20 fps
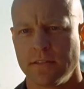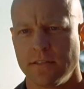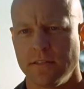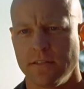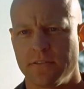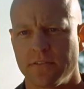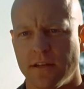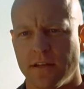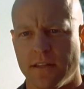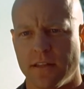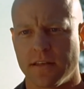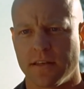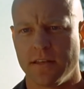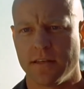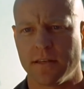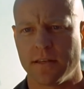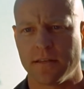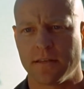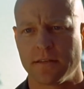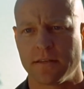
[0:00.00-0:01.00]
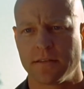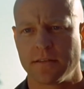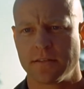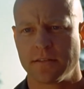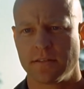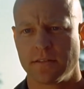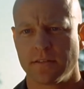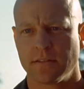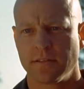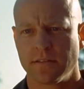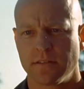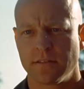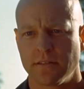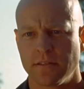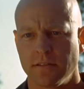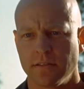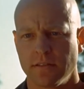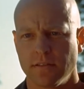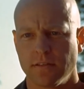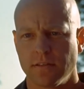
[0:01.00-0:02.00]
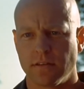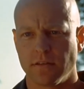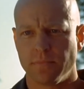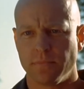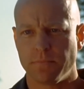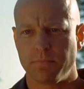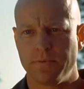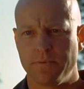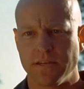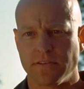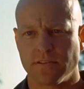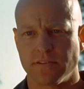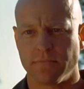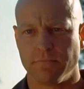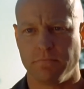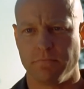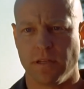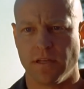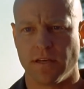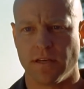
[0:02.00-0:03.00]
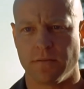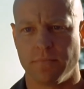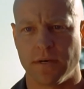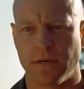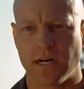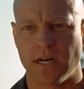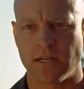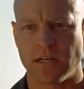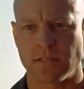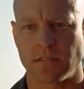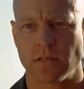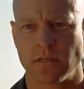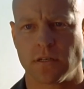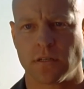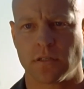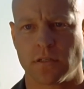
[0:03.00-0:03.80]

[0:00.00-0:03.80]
You try that again. You're gonna be pissing blood, boss.